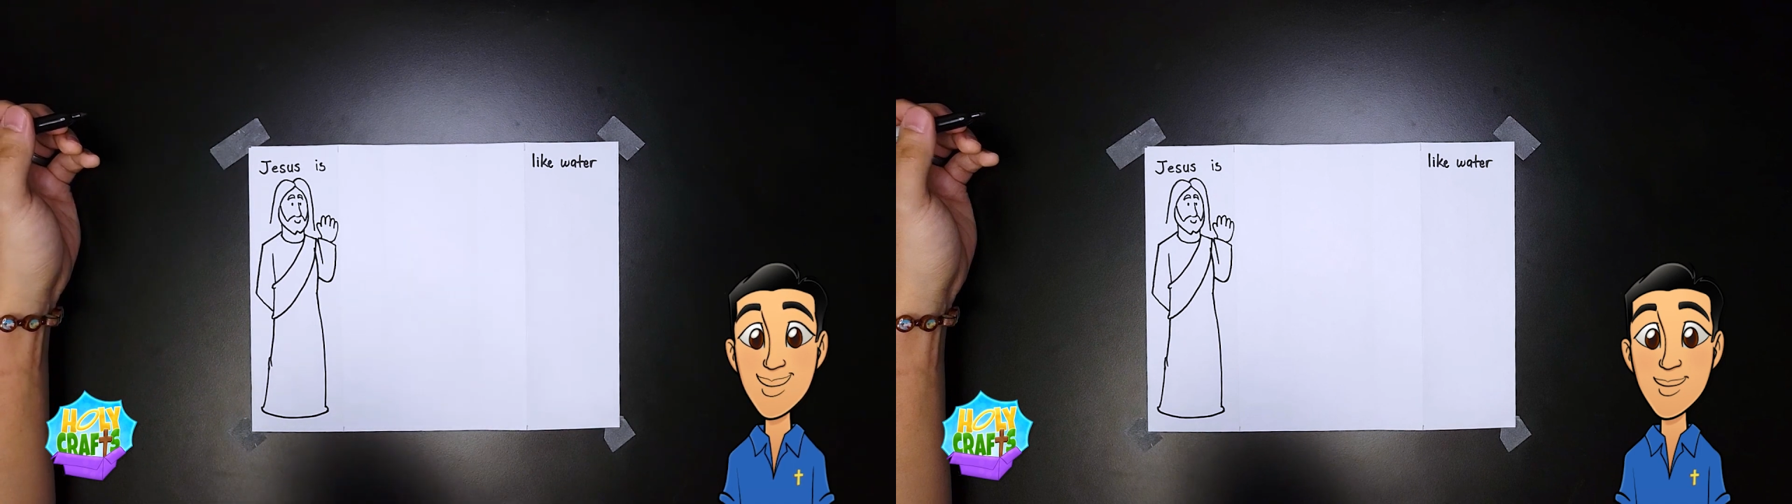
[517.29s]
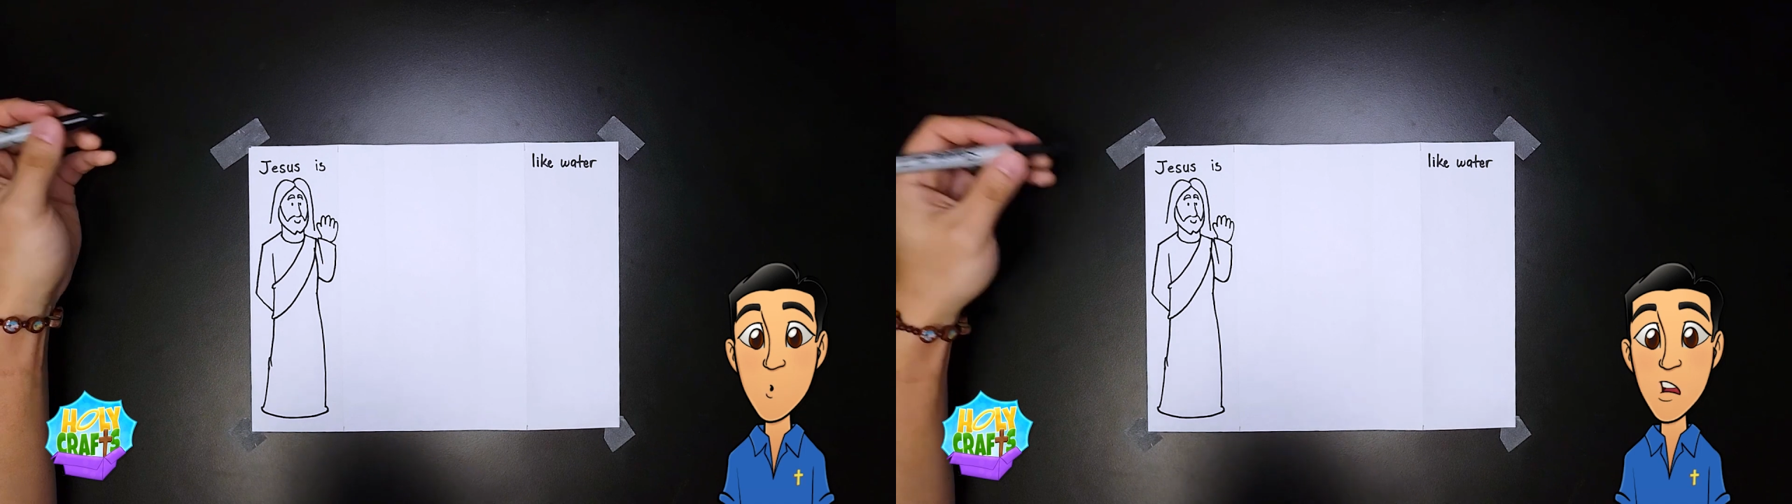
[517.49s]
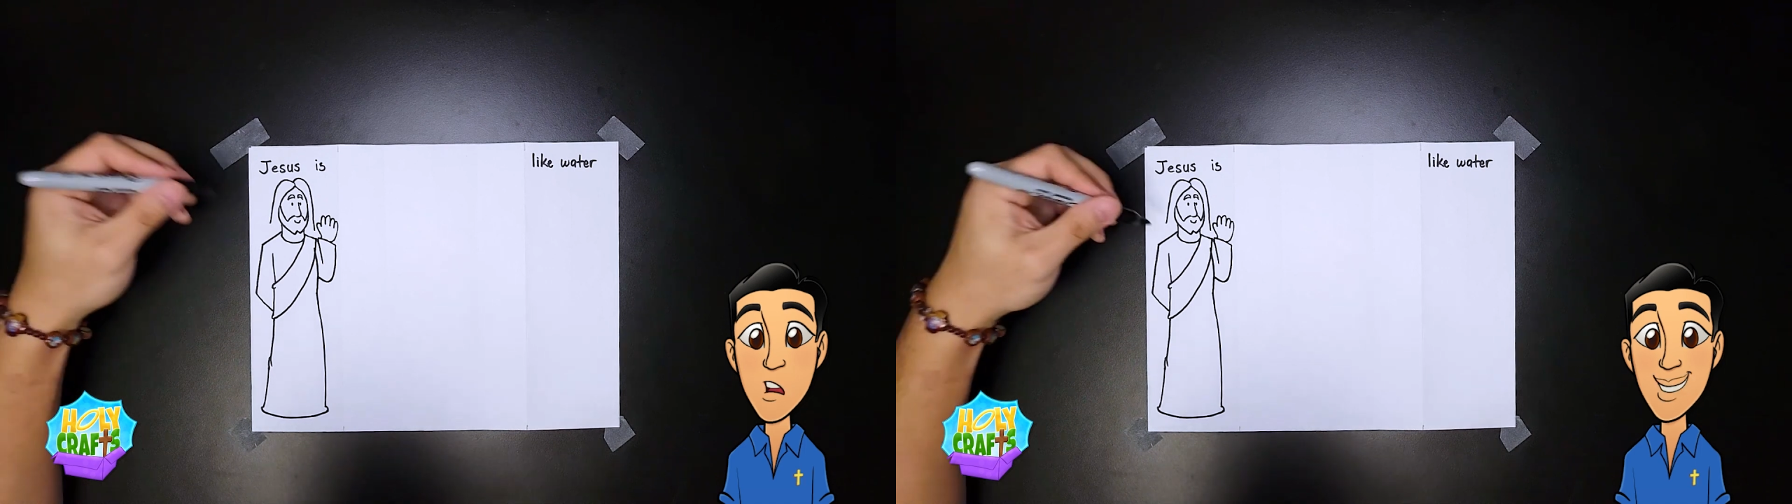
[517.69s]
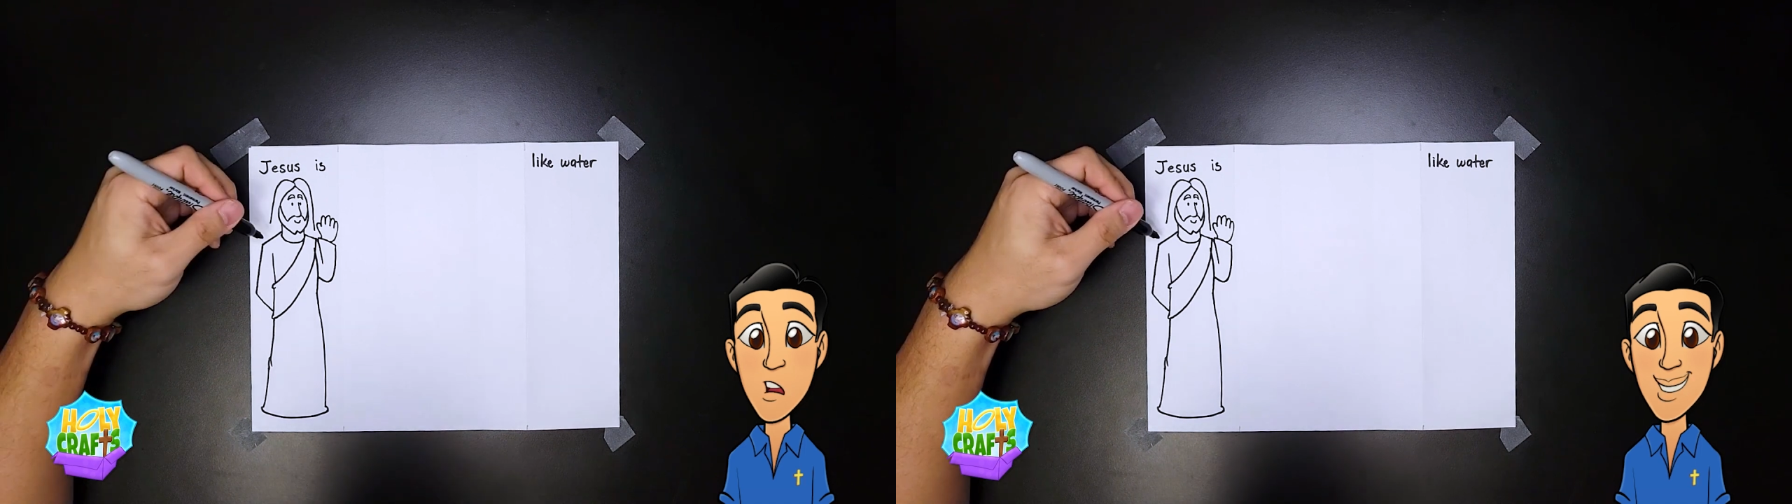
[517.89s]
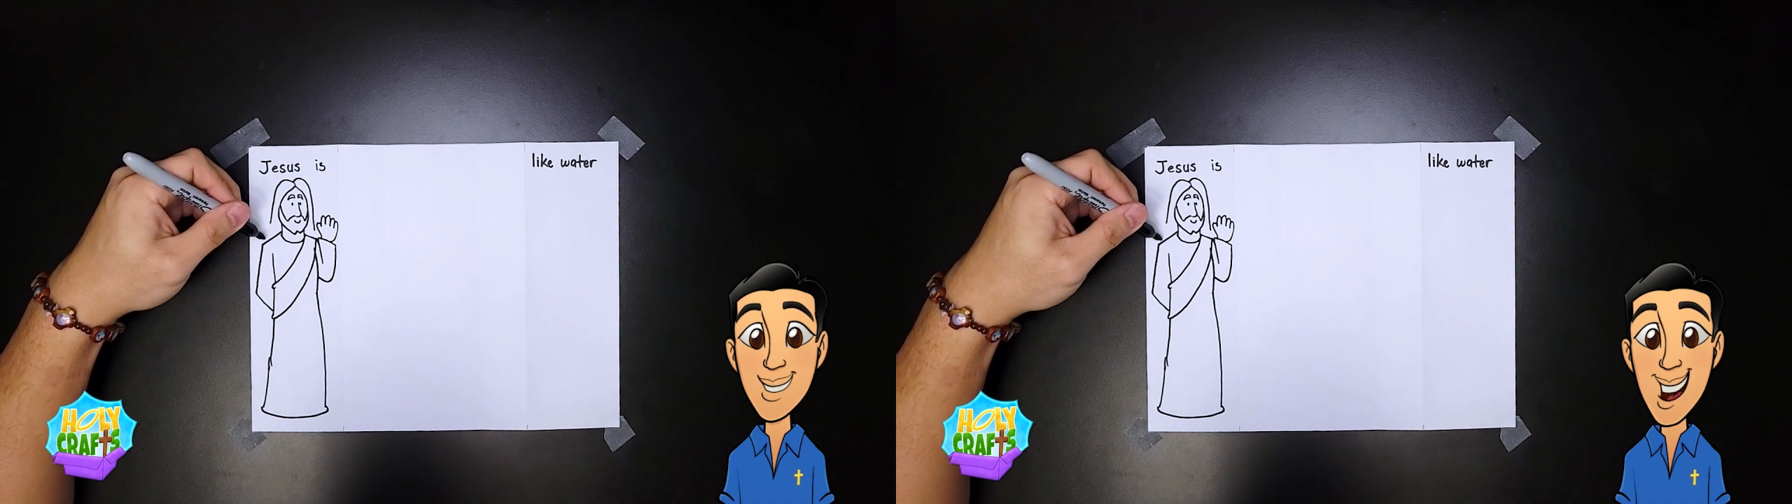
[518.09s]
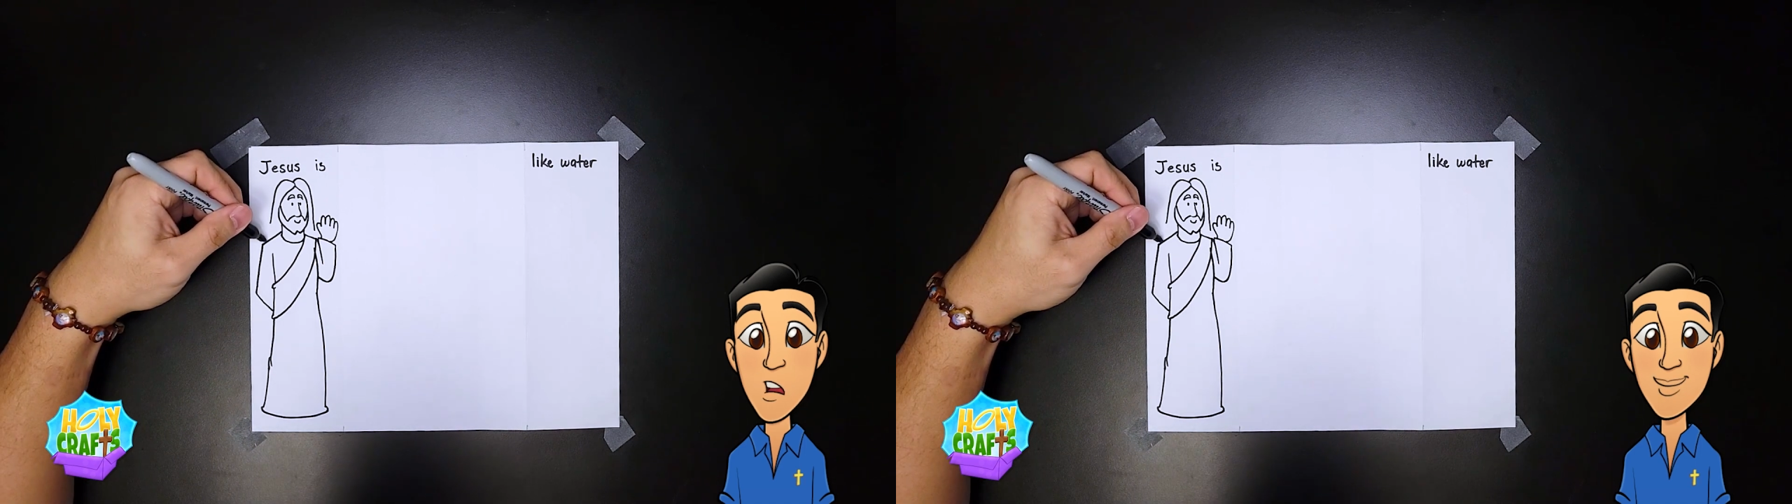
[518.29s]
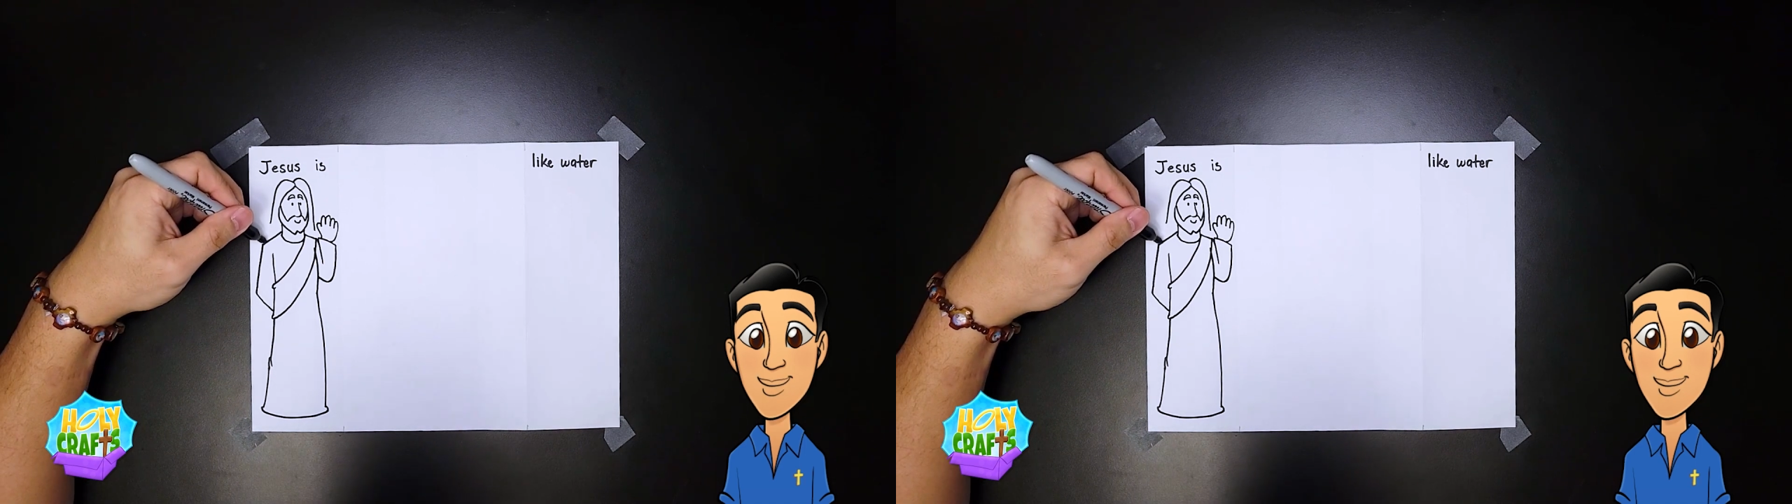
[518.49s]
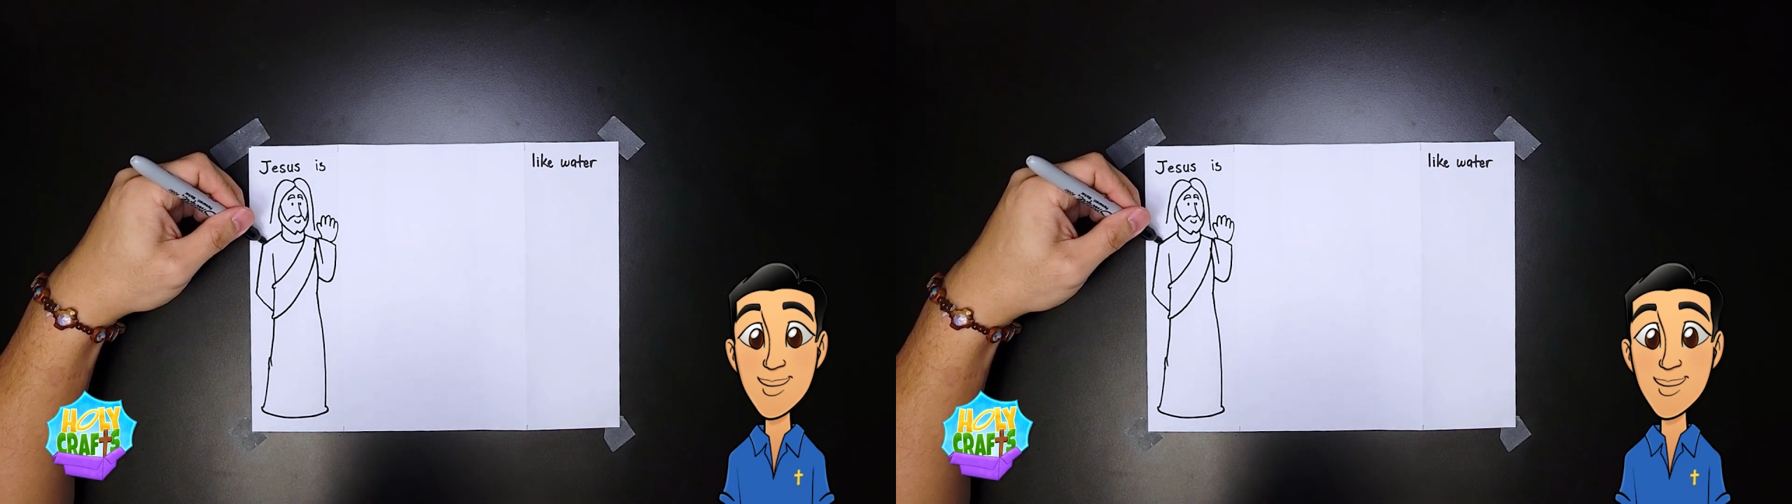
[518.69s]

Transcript: And then his hair,